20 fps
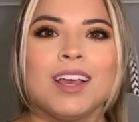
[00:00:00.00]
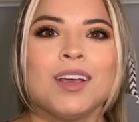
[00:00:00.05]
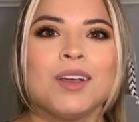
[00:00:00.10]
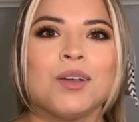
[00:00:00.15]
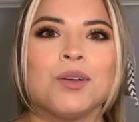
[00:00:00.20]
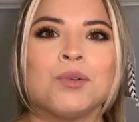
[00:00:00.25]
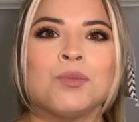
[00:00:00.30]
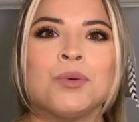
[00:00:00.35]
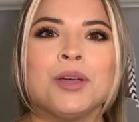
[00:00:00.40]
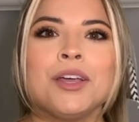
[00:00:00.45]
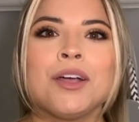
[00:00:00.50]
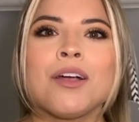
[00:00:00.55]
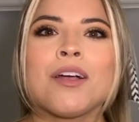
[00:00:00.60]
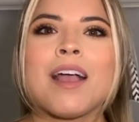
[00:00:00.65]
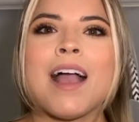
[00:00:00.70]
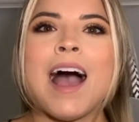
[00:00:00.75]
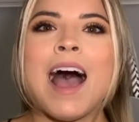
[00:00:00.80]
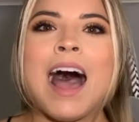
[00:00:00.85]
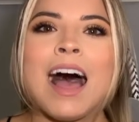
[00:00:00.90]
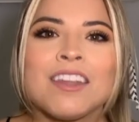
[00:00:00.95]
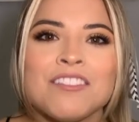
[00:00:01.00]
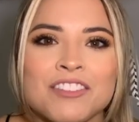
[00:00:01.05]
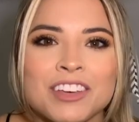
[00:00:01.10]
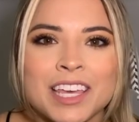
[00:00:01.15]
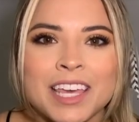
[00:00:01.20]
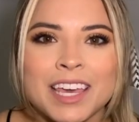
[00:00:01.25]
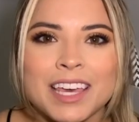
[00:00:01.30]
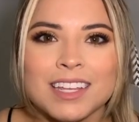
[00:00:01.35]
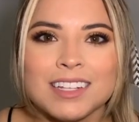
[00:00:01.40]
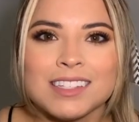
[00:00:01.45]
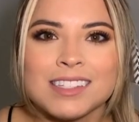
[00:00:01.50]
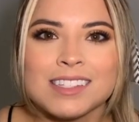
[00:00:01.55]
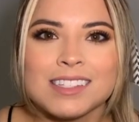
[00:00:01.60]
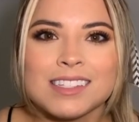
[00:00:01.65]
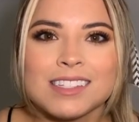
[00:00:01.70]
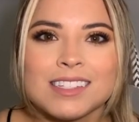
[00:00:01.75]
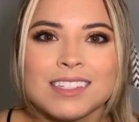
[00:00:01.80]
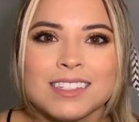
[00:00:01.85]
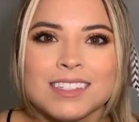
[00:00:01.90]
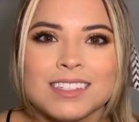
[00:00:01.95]
We are
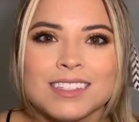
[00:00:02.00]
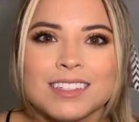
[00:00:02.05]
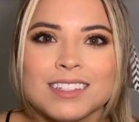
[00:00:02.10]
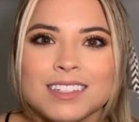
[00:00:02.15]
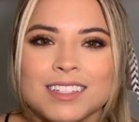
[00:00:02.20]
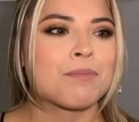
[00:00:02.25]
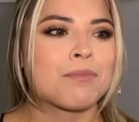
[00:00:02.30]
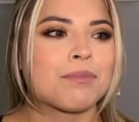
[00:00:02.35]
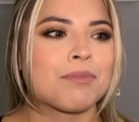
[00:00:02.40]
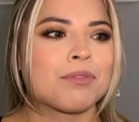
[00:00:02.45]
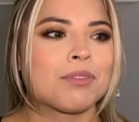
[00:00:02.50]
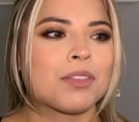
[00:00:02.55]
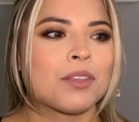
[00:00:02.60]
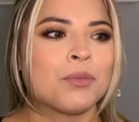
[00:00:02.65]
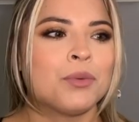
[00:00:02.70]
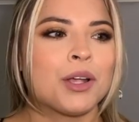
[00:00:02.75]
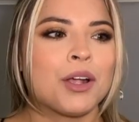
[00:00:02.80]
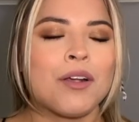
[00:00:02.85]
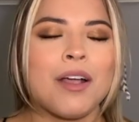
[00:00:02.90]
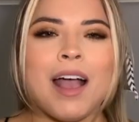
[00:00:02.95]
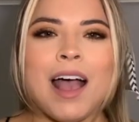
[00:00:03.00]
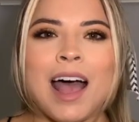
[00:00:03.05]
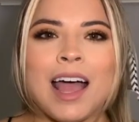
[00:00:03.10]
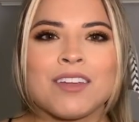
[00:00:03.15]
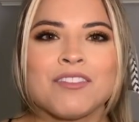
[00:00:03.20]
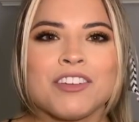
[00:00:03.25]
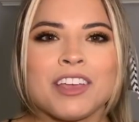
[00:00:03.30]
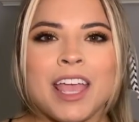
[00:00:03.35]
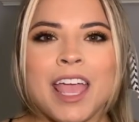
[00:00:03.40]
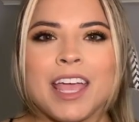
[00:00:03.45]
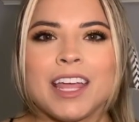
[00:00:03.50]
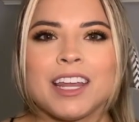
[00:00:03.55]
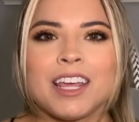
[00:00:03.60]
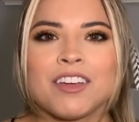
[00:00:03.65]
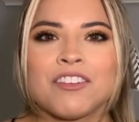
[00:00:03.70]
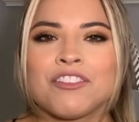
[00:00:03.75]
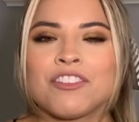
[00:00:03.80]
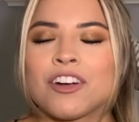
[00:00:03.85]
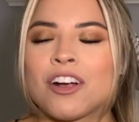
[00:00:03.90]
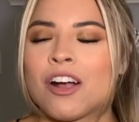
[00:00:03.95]
advocates. We are advocating
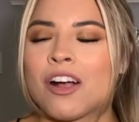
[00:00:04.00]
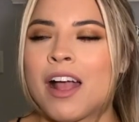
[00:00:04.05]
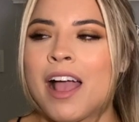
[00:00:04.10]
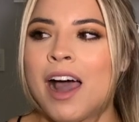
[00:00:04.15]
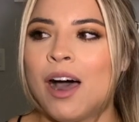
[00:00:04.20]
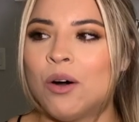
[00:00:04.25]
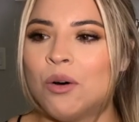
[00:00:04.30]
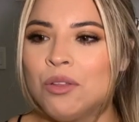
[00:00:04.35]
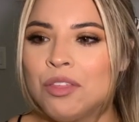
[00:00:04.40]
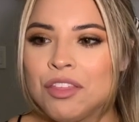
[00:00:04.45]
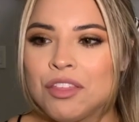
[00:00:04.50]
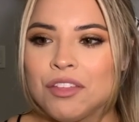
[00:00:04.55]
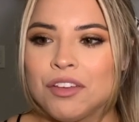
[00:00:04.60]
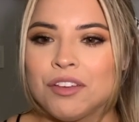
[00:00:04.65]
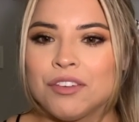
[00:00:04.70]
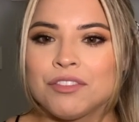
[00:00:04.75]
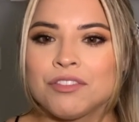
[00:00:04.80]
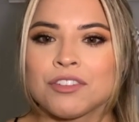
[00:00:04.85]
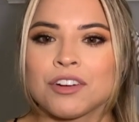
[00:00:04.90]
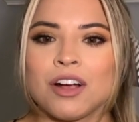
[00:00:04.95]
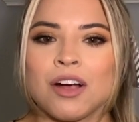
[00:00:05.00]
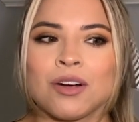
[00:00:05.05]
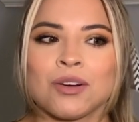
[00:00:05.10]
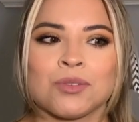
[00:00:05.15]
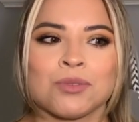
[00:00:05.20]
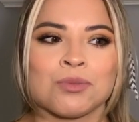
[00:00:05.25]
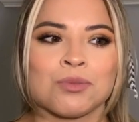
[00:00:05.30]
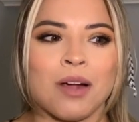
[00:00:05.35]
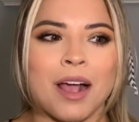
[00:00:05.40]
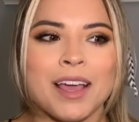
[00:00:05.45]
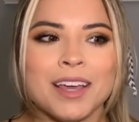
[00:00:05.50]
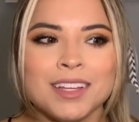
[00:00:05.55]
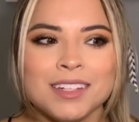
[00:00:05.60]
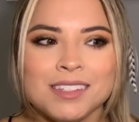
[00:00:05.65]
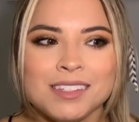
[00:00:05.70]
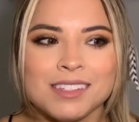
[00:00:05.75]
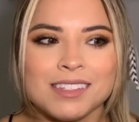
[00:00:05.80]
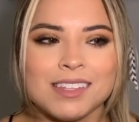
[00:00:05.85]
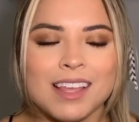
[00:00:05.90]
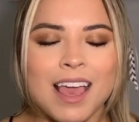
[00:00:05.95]
for our health, for our
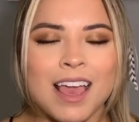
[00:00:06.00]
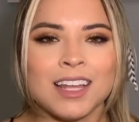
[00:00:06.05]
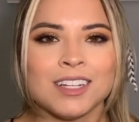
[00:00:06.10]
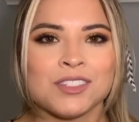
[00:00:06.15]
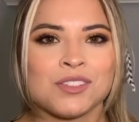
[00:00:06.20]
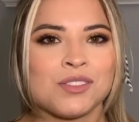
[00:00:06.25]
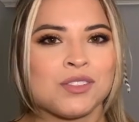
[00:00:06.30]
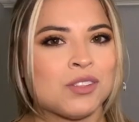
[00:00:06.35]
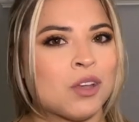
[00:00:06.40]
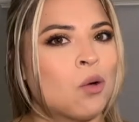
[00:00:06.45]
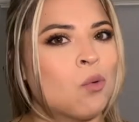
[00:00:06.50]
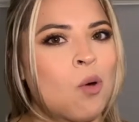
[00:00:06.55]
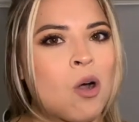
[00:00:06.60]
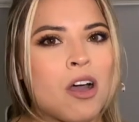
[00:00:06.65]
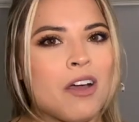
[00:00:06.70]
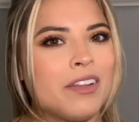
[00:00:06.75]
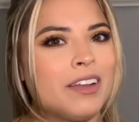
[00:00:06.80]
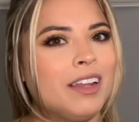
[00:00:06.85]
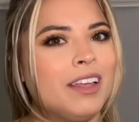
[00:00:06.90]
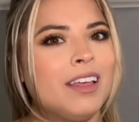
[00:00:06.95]
rights, and so on.